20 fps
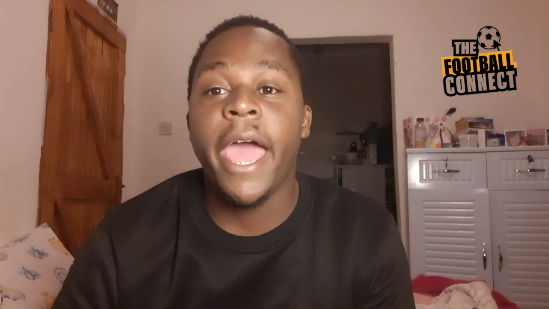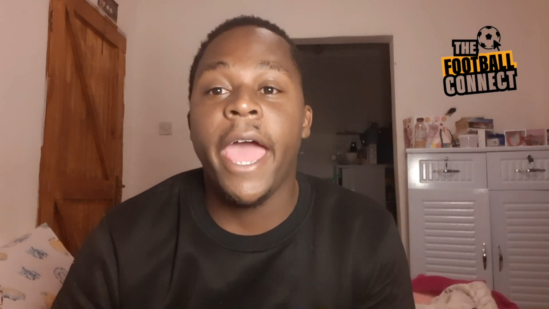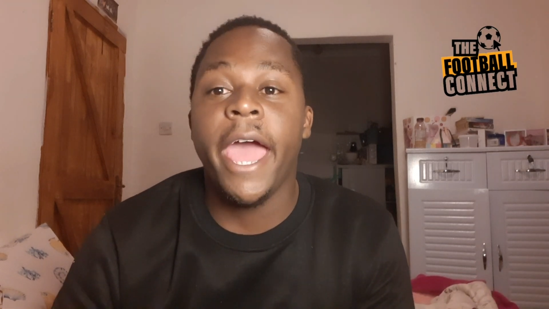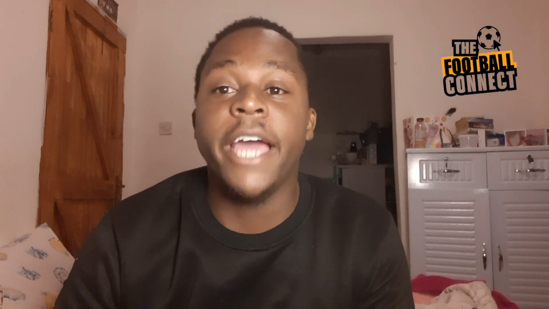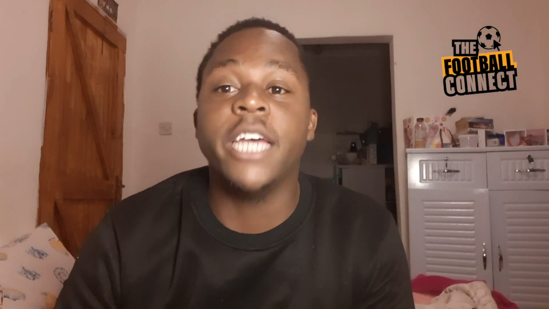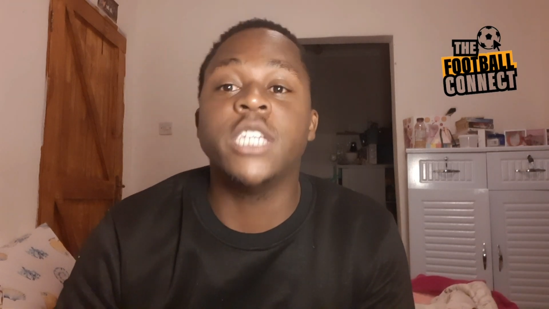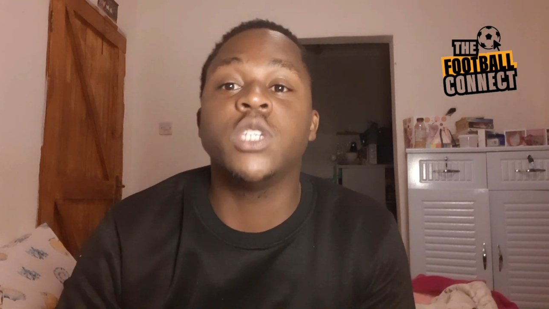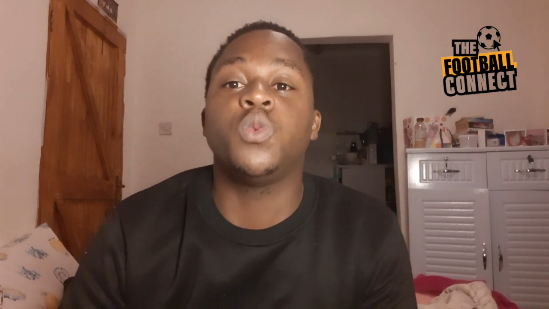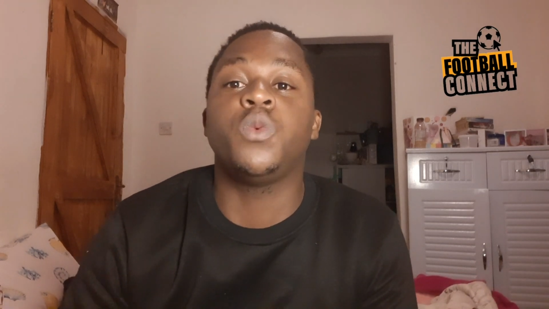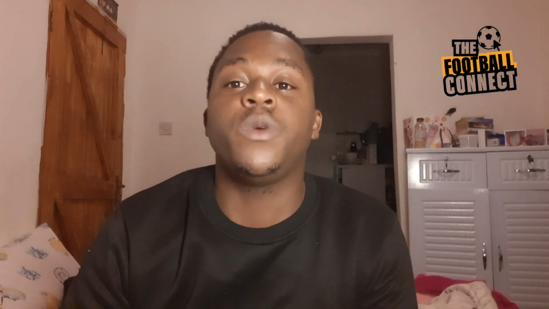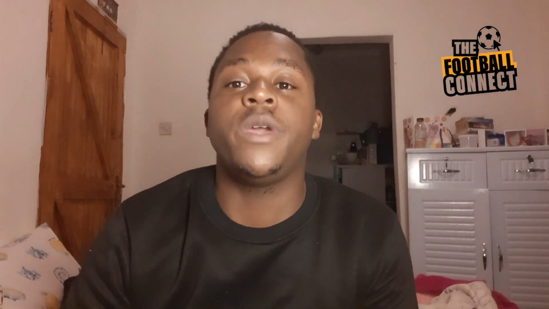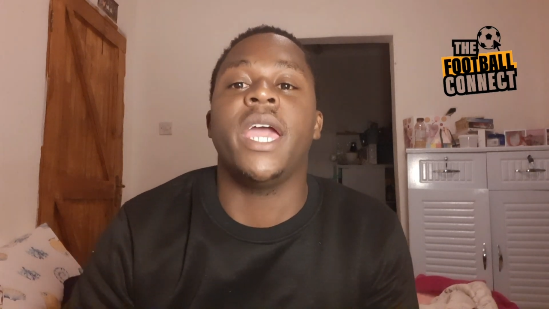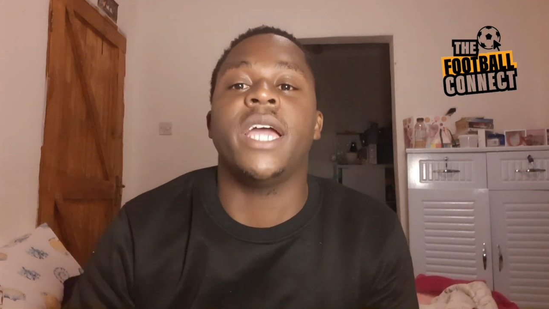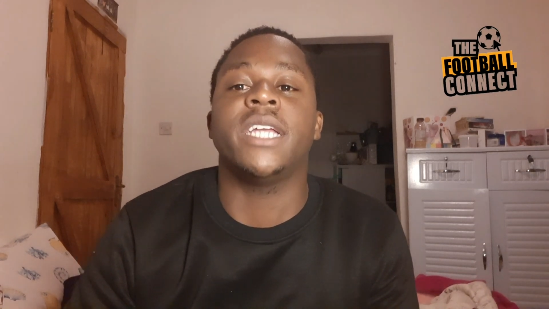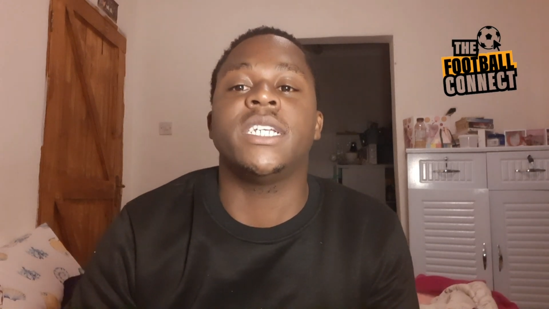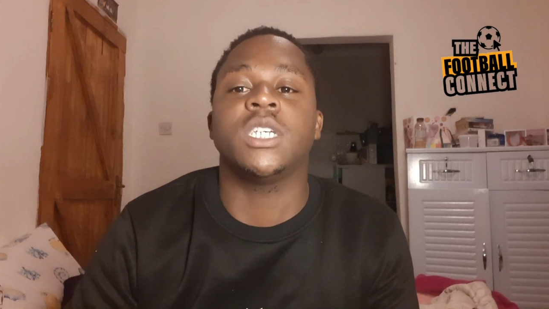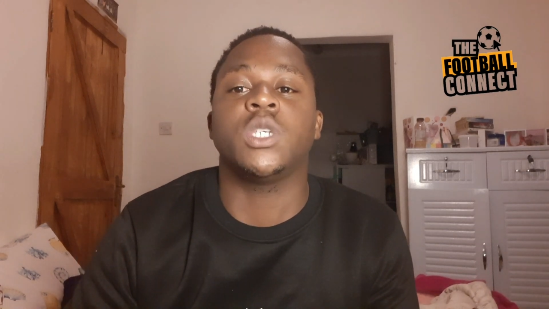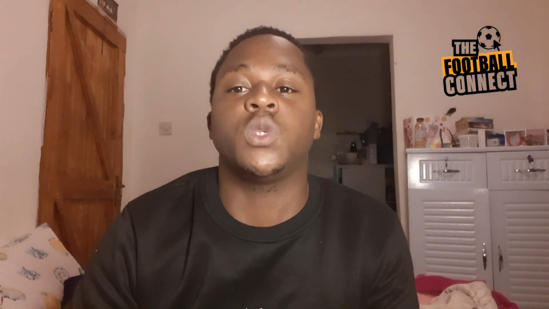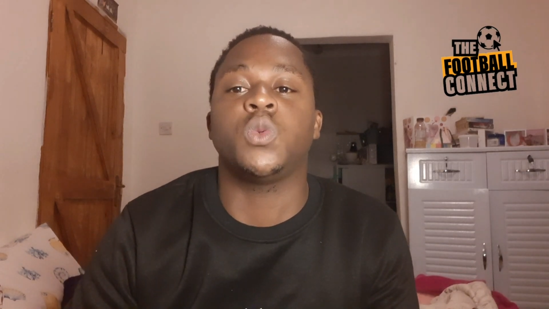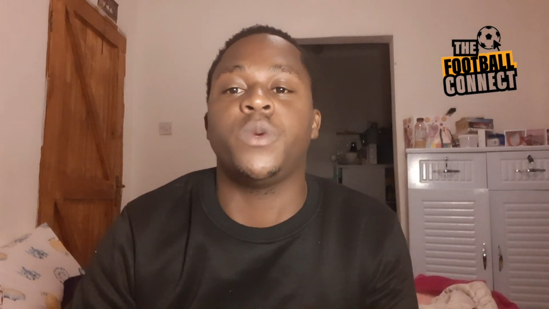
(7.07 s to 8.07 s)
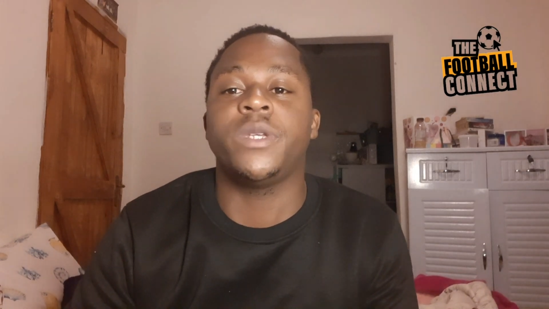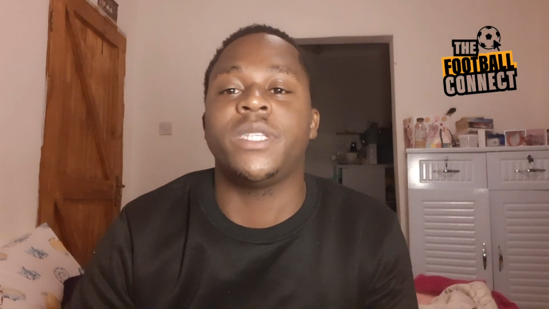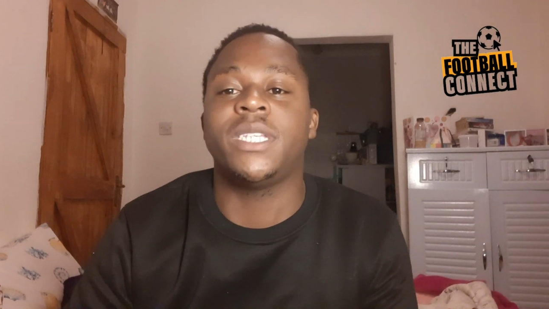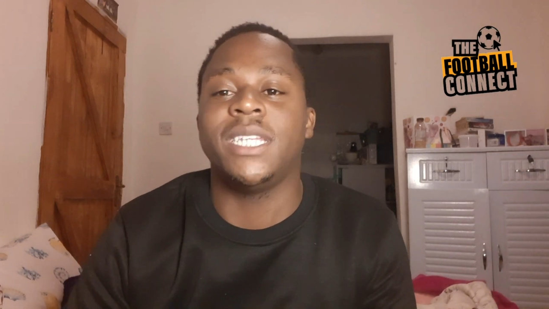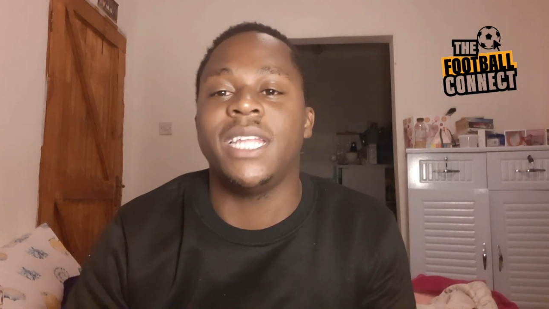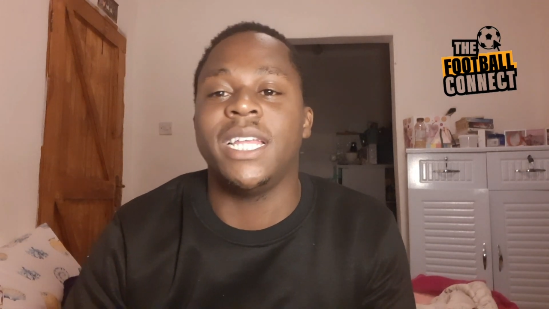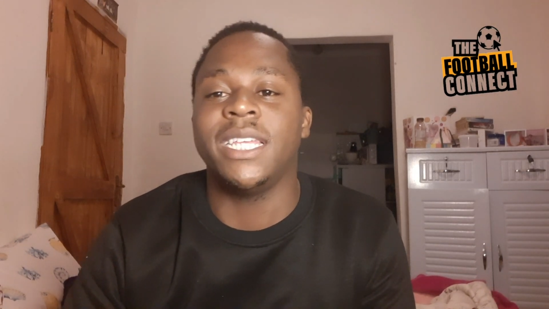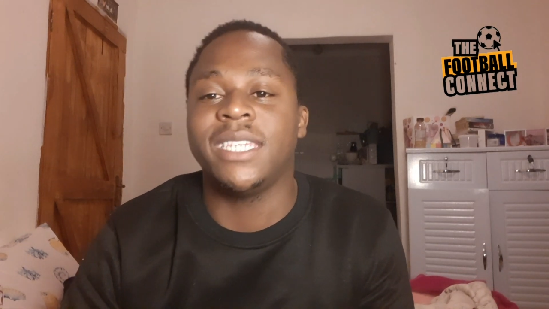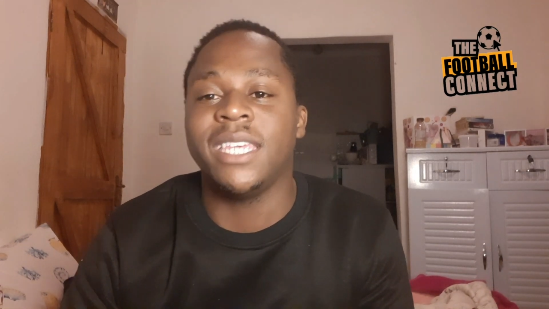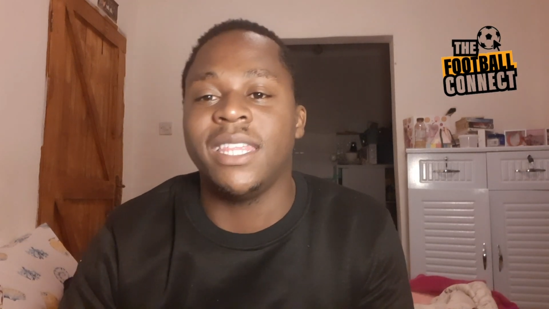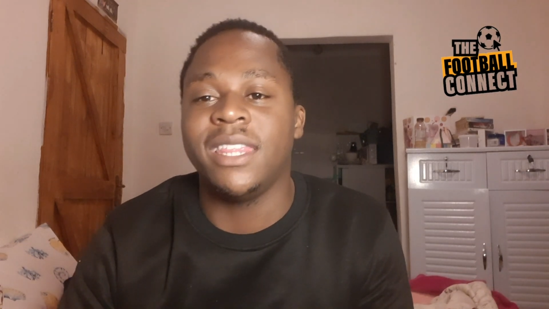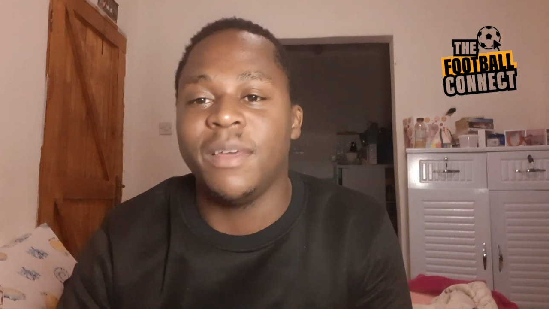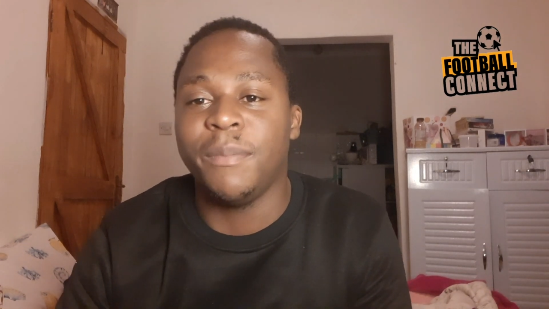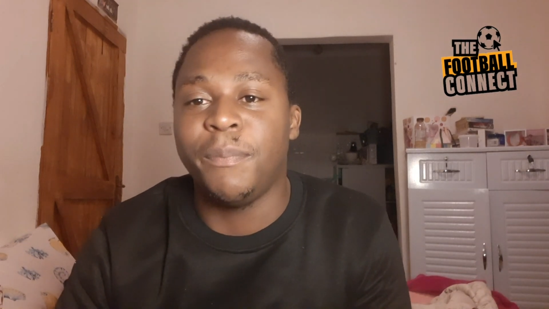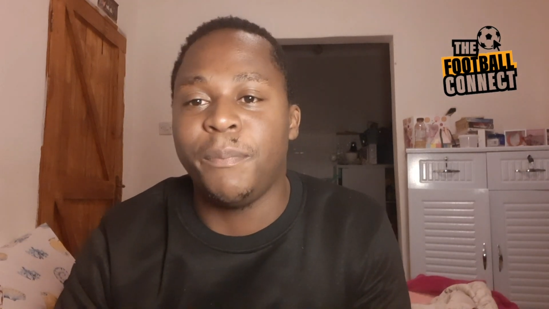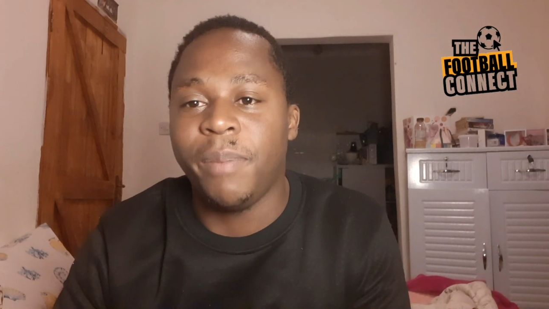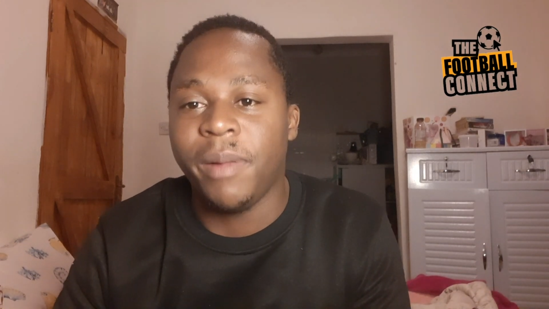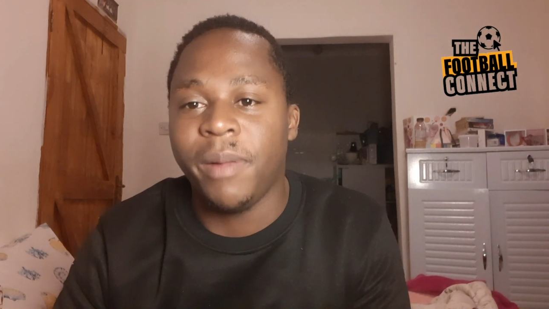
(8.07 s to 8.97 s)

as we are just witnessing the